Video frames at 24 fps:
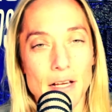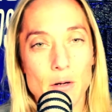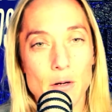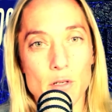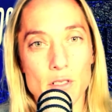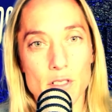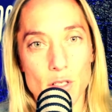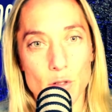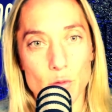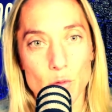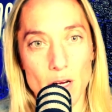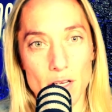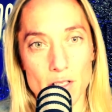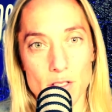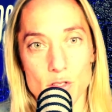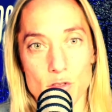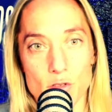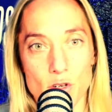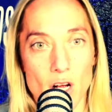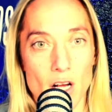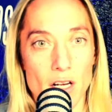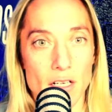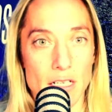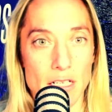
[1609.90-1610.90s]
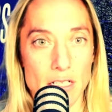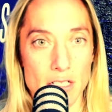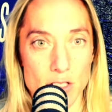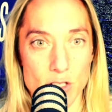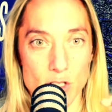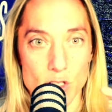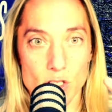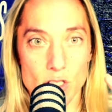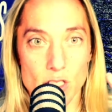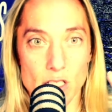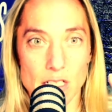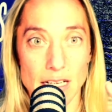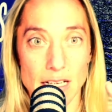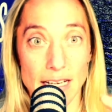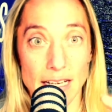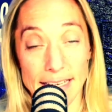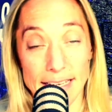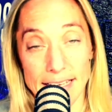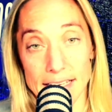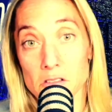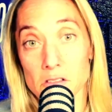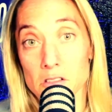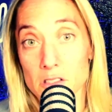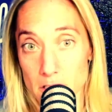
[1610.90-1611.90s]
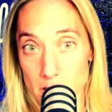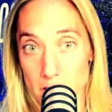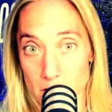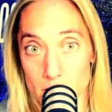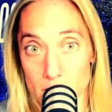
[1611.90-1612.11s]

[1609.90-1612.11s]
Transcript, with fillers: was a restaurant in like a Hilton.